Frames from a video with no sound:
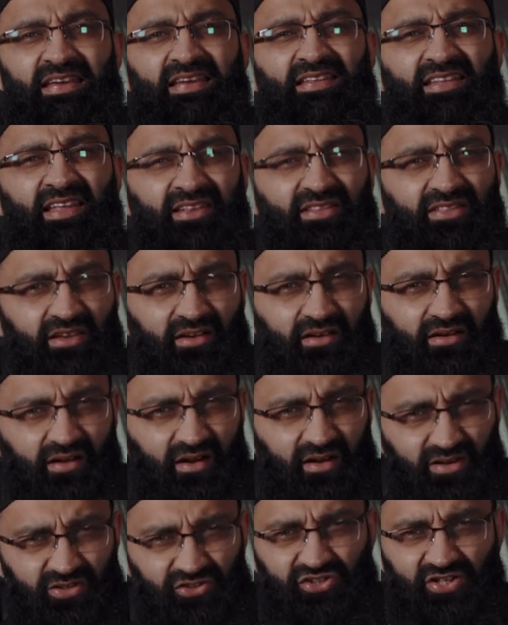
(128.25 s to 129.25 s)
then there
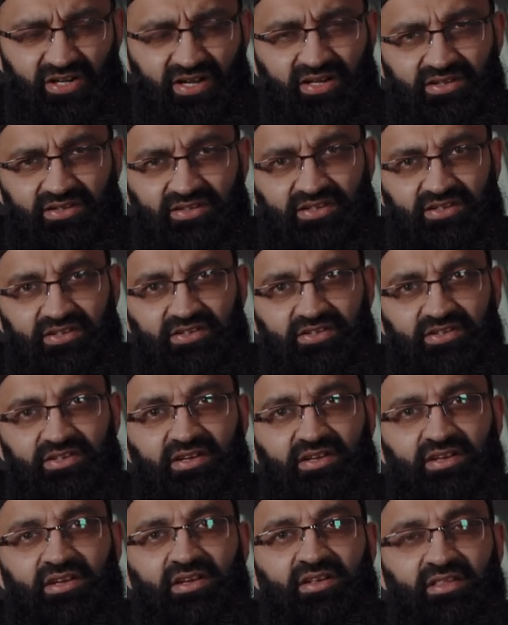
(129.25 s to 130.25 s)
are chances
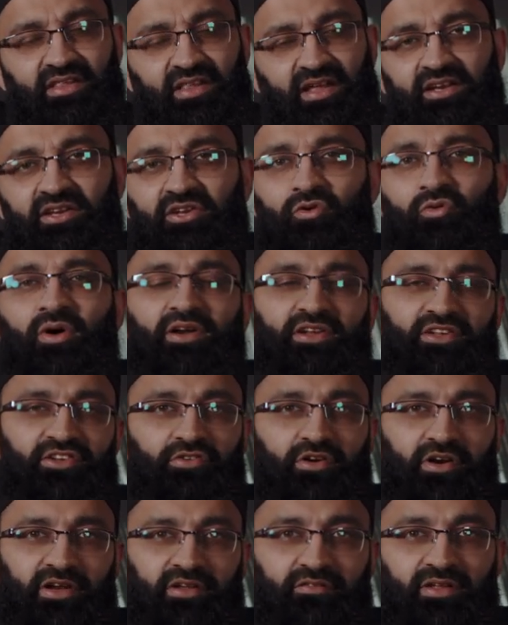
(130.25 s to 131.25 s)
that you are
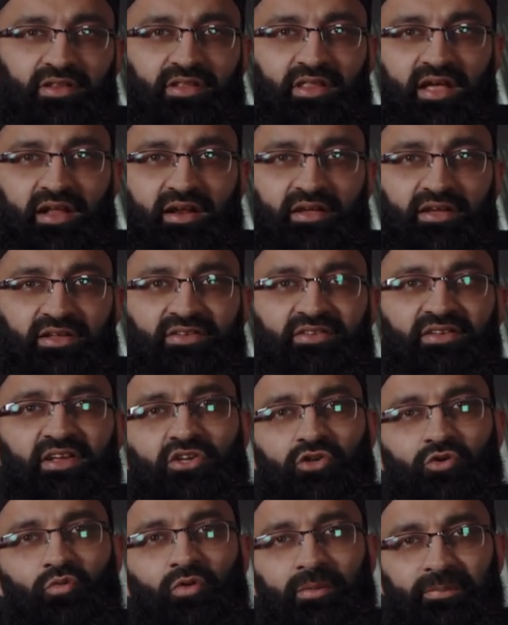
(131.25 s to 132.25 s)
struggling with arrogance and
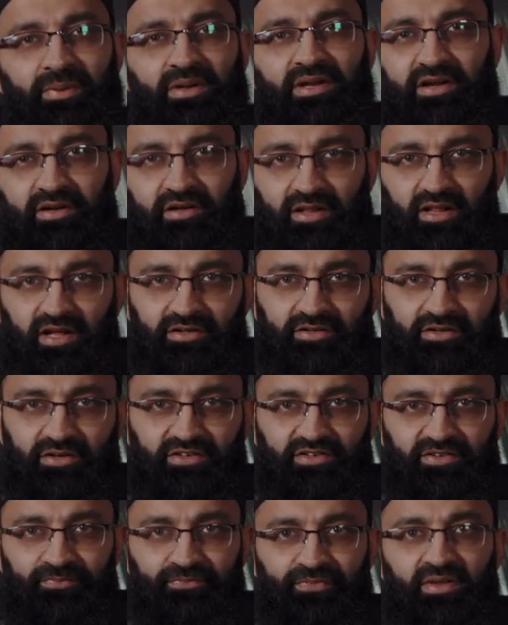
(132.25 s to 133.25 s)
you will belittle
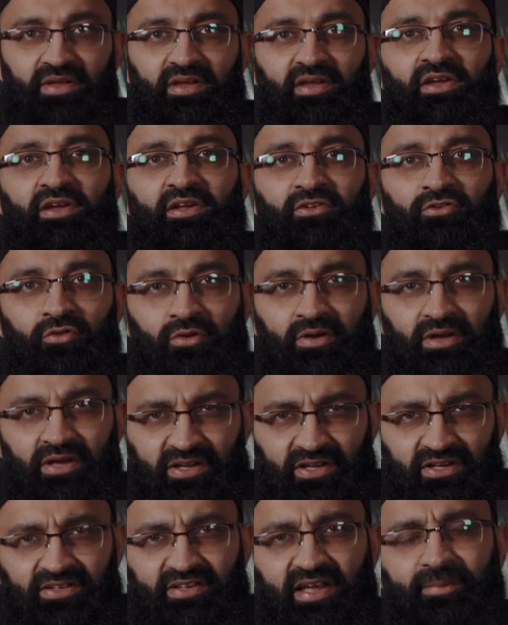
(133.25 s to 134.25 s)
others. So it
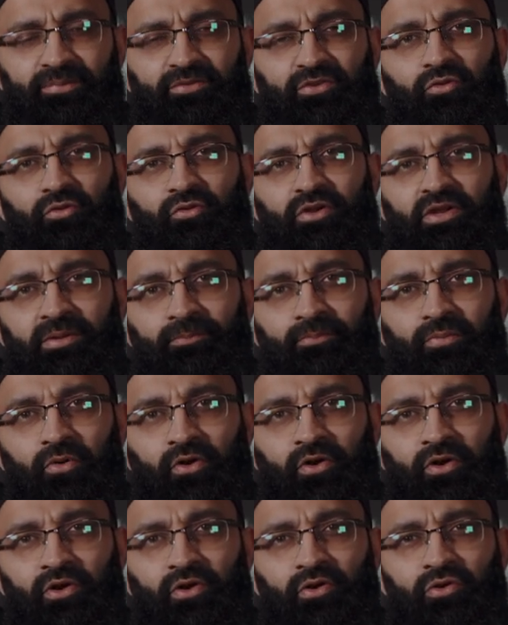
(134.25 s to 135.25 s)
is absolutely
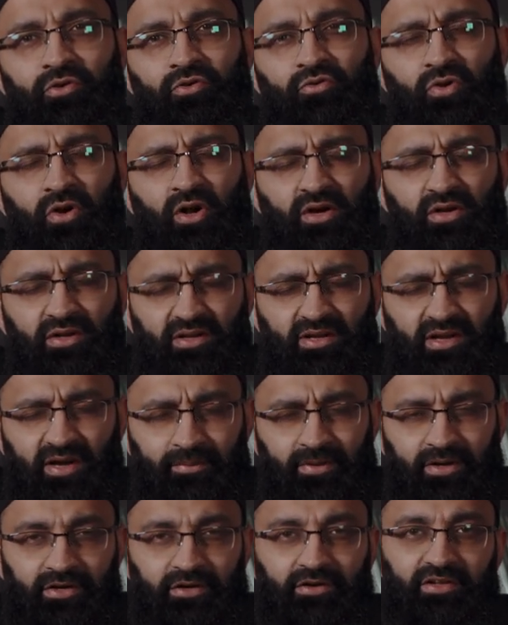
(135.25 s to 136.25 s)
important. Do not come
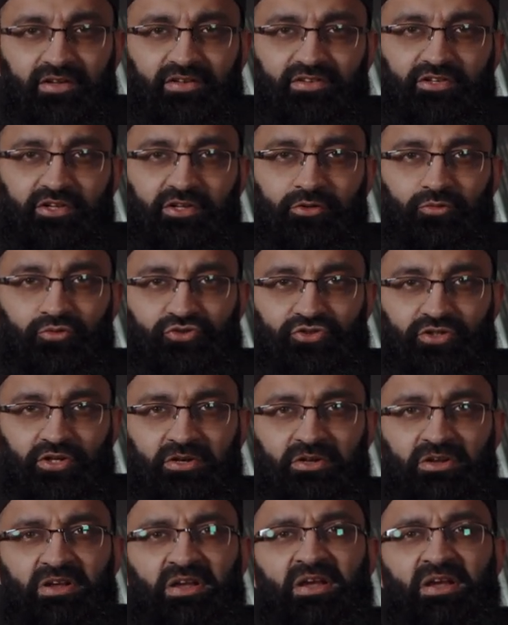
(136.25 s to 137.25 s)
under this delusion.
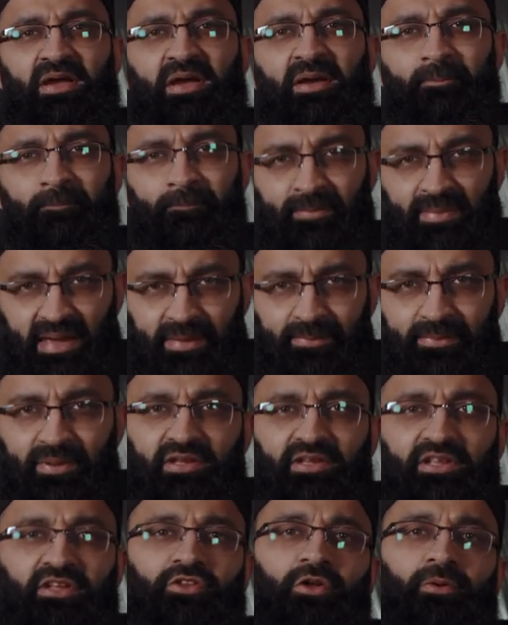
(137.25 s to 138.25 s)
Maybe
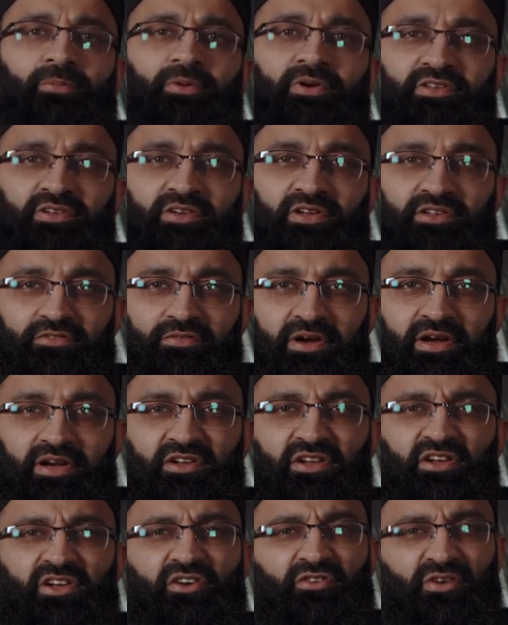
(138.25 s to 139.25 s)
the other person is right.
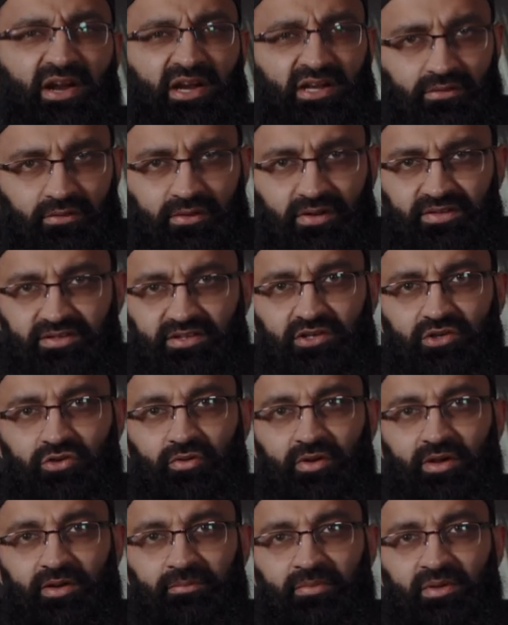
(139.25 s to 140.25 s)
Try to listen to
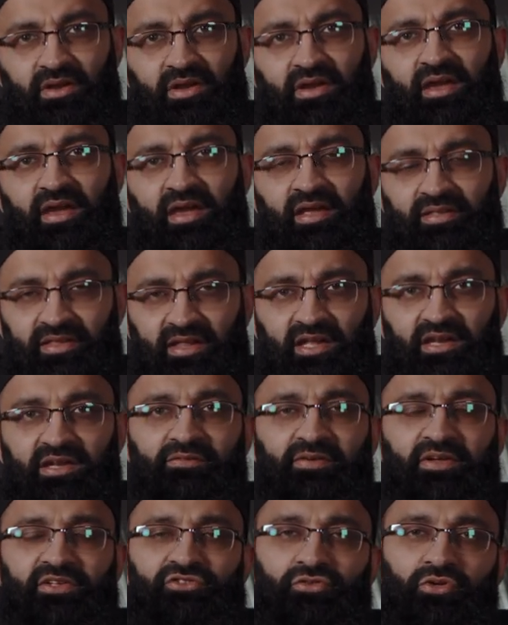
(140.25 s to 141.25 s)
him and then
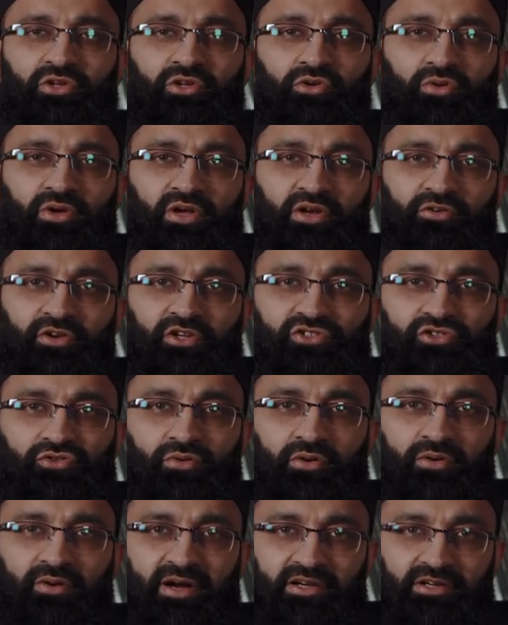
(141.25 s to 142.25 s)
eventually you can reach to
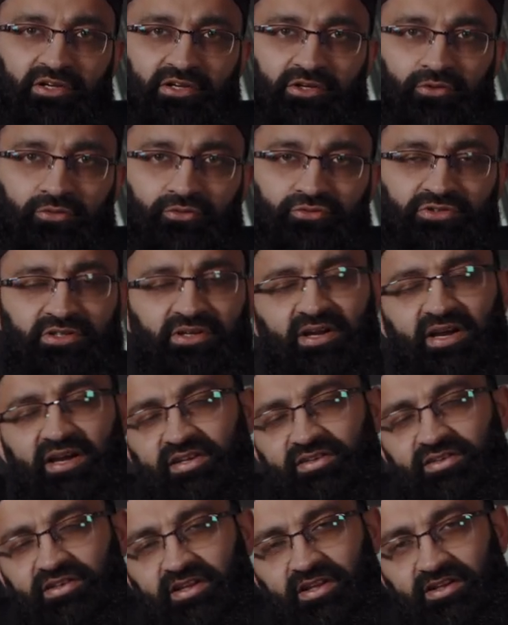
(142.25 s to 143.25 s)
a right conclusion. I
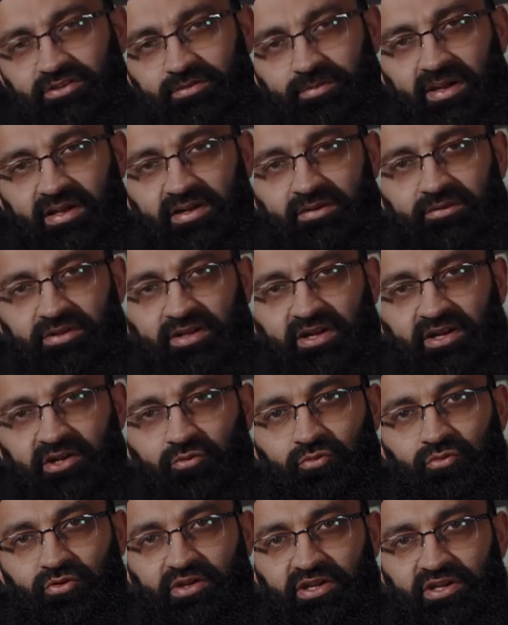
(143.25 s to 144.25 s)
ask Allah subhanahu wa ta'ala to
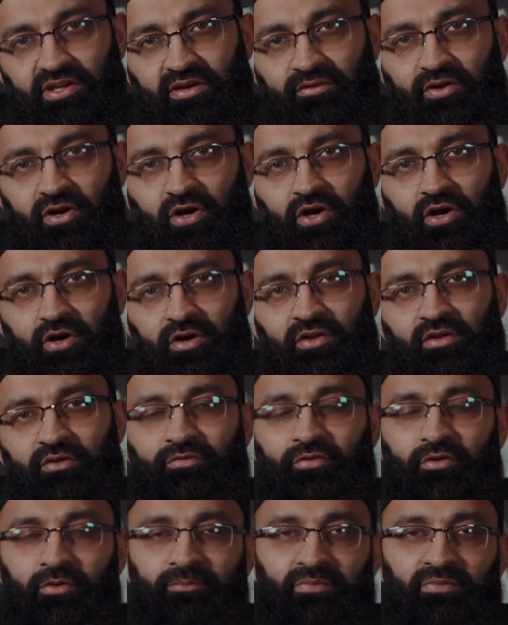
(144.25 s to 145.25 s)
clean our heart
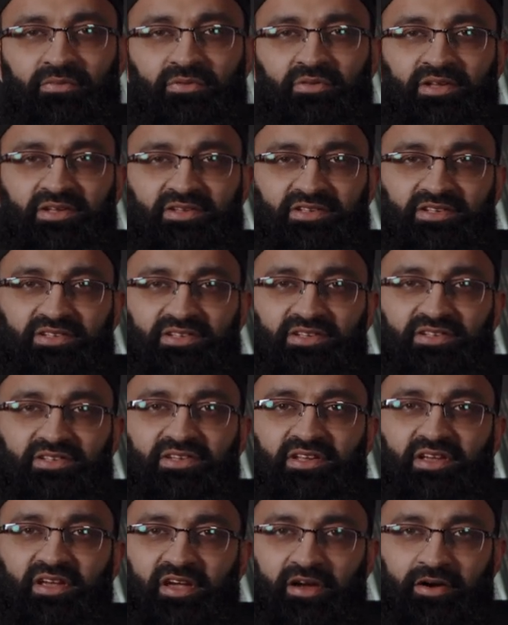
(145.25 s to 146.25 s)
from this
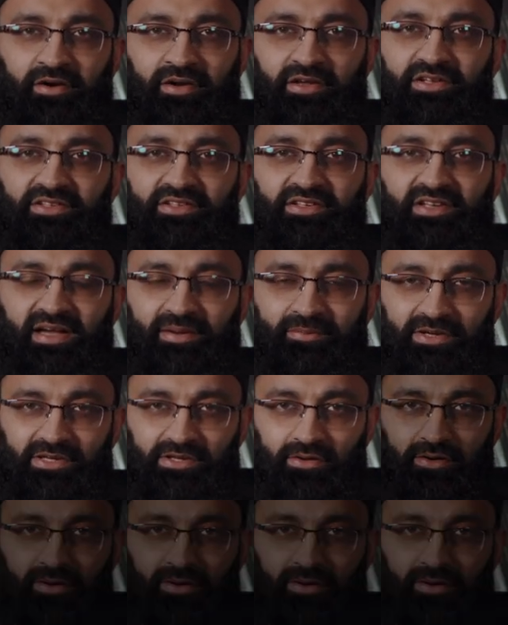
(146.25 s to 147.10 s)
disease, arrogance. Ameen ya